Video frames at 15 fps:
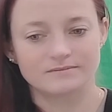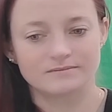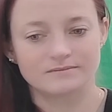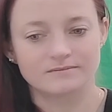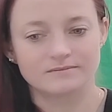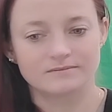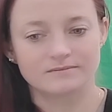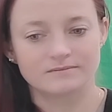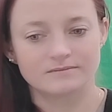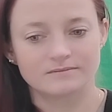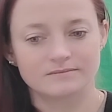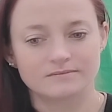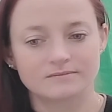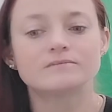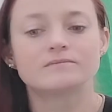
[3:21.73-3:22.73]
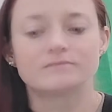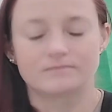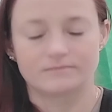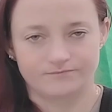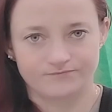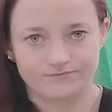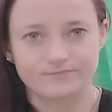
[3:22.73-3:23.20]

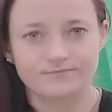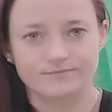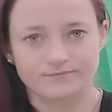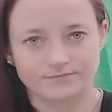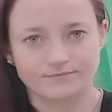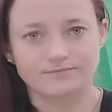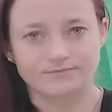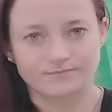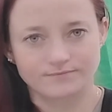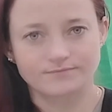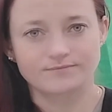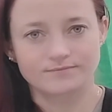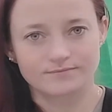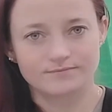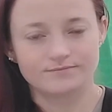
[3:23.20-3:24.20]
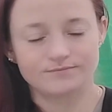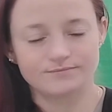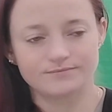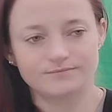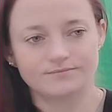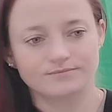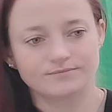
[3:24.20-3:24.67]

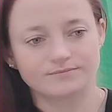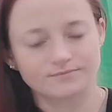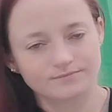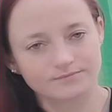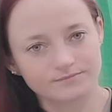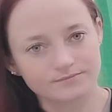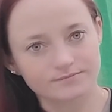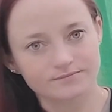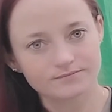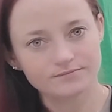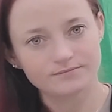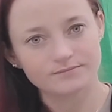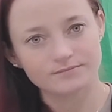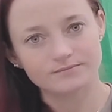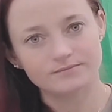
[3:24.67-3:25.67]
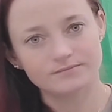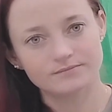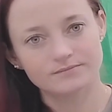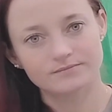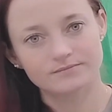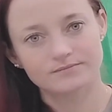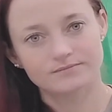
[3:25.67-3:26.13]

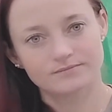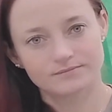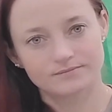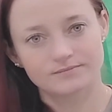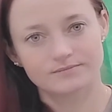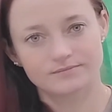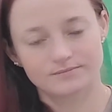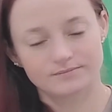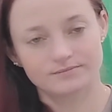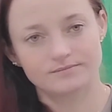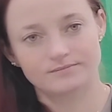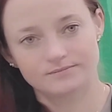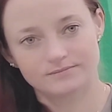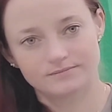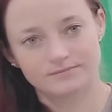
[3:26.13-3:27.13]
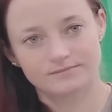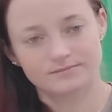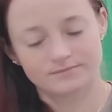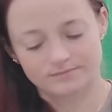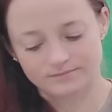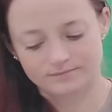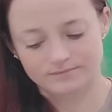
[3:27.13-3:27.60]

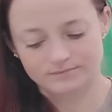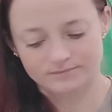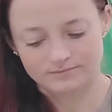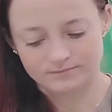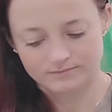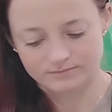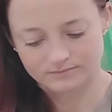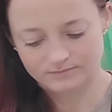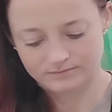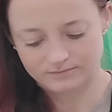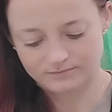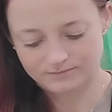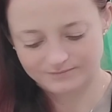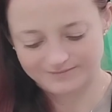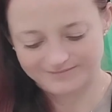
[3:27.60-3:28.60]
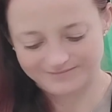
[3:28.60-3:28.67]
[no speech]